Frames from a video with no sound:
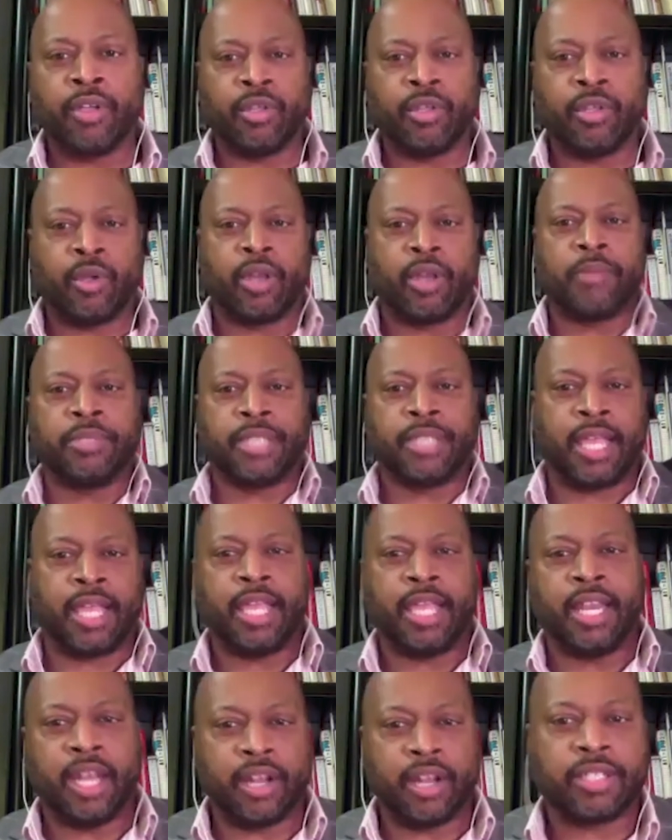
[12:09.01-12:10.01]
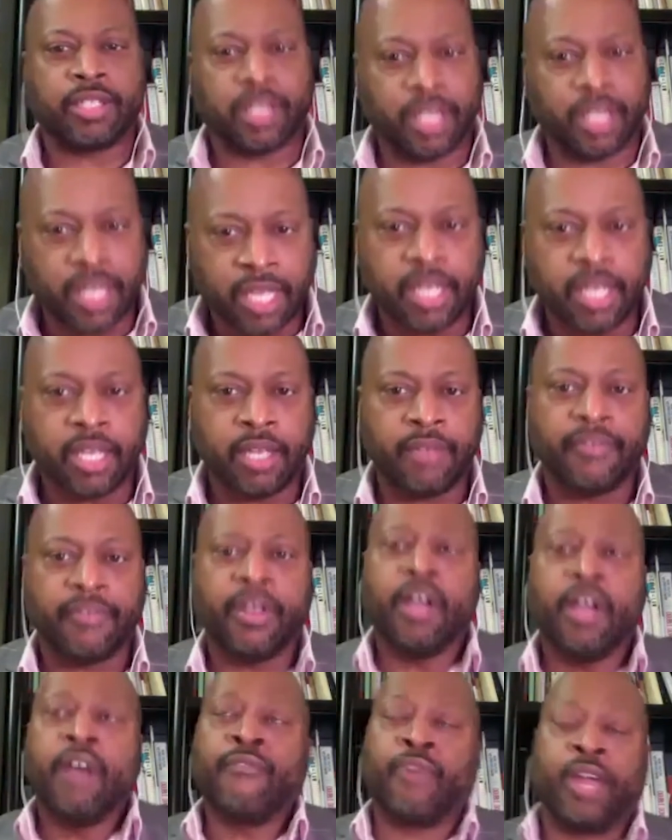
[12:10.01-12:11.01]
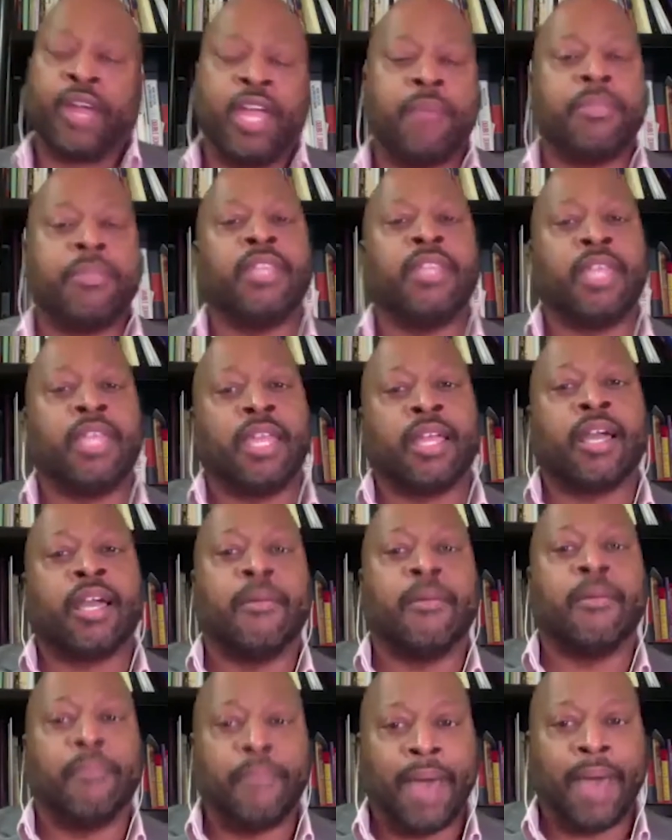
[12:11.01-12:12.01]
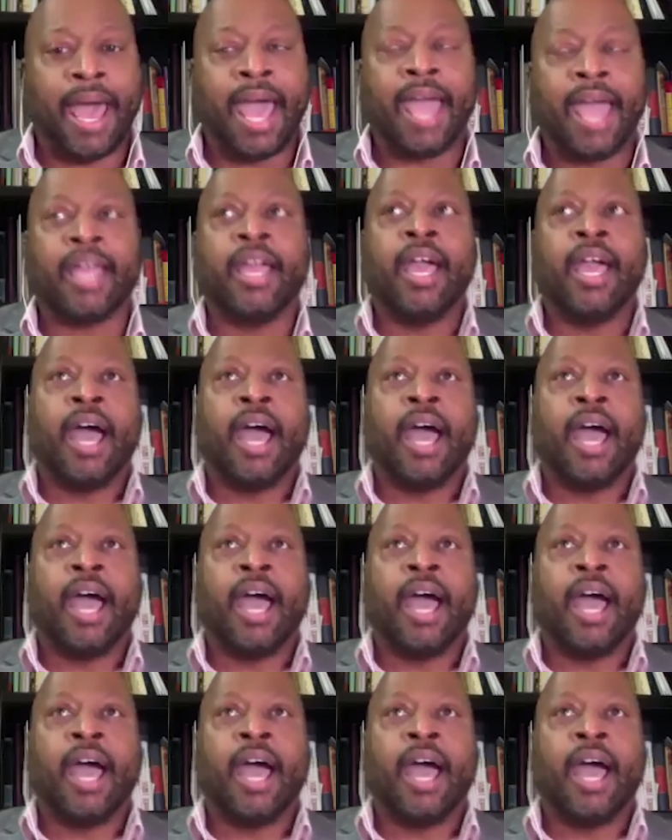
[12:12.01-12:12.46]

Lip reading: you know what I'm saying, in their sleeve for him to then come back.